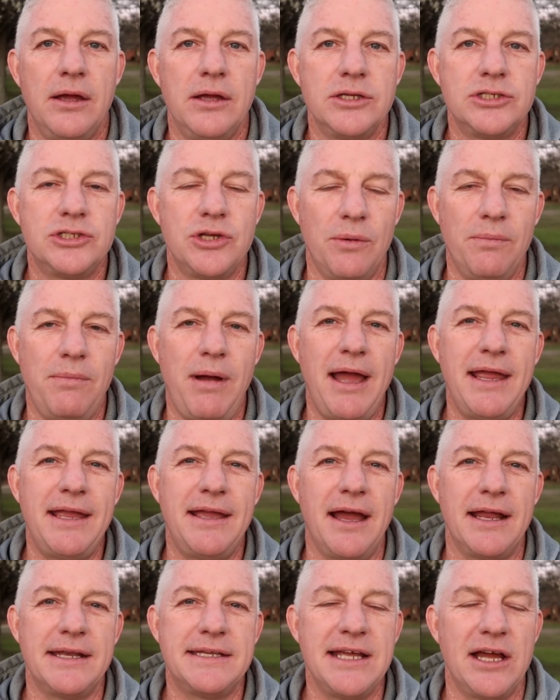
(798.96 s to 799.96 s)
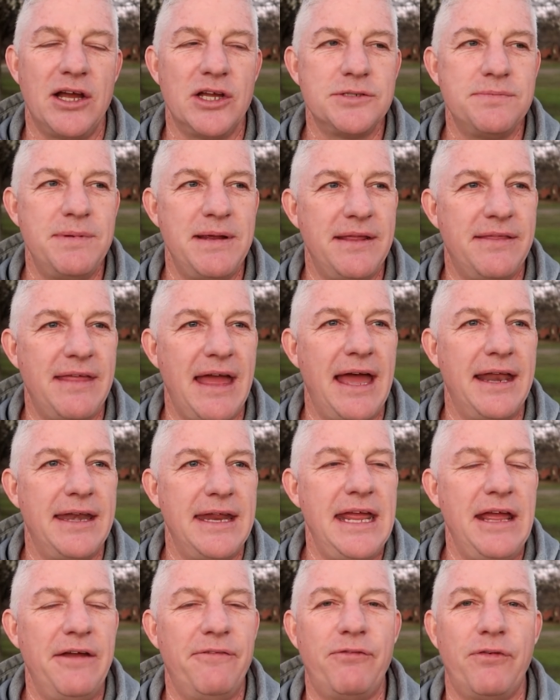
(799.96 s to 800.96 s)
So my gut tells me that
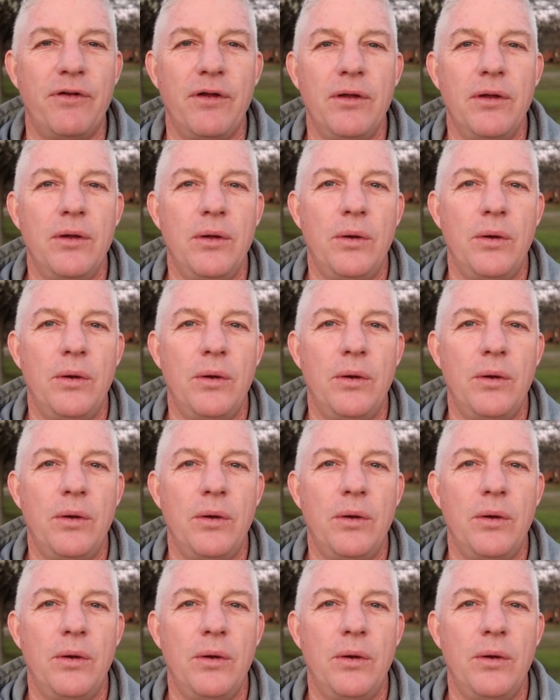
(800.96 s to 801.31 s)
if